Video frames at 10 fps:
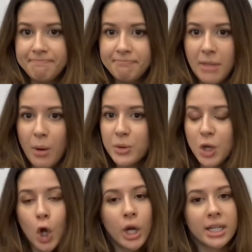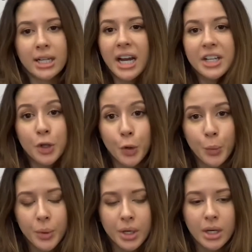That was all I could kind of
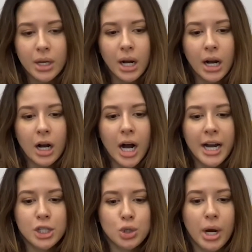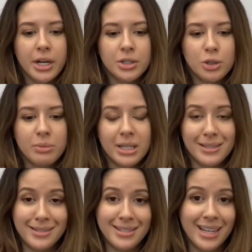do. I tried to be
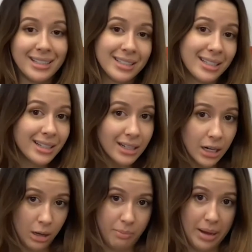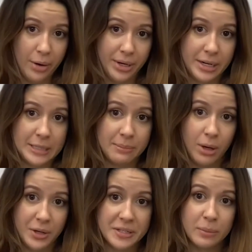as delicate about it as
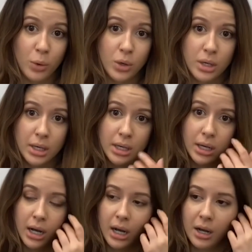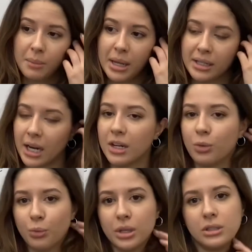possible, and kind
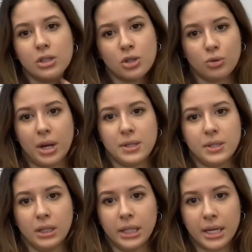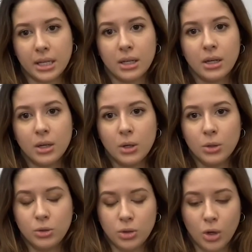of really stress that, like,
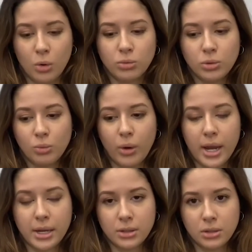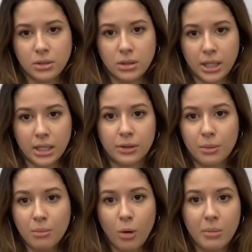don't wait. Like, in
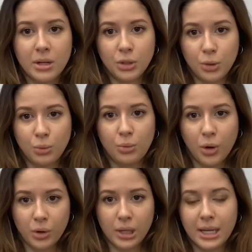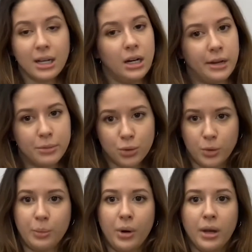the moment you are like, I'm
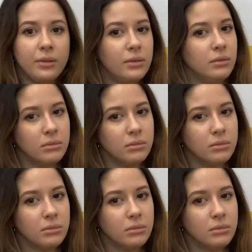short of breath,